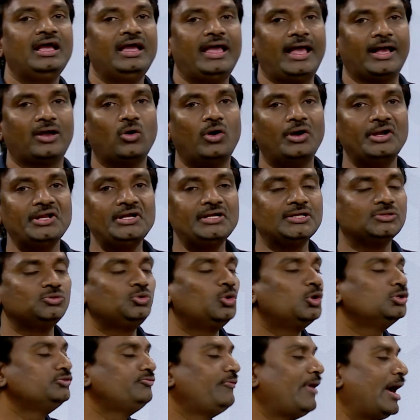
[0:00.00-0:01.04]
According to
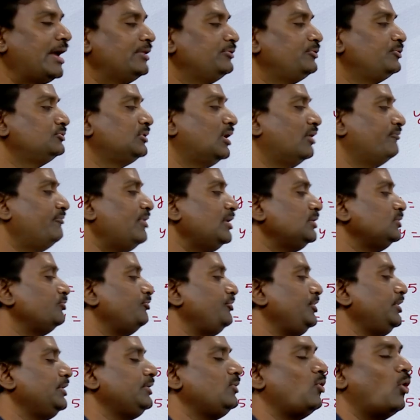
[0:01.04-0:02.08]
those values of x,
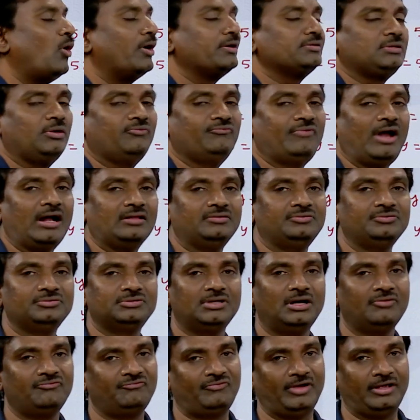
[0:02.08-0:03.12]
we got some
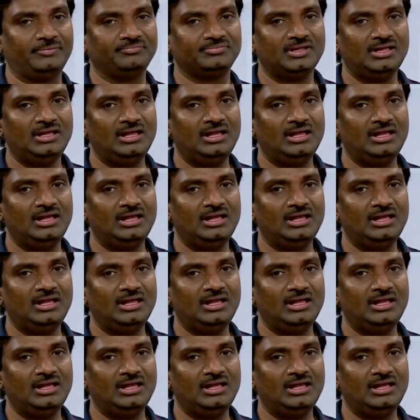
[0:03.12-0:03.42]
values of y.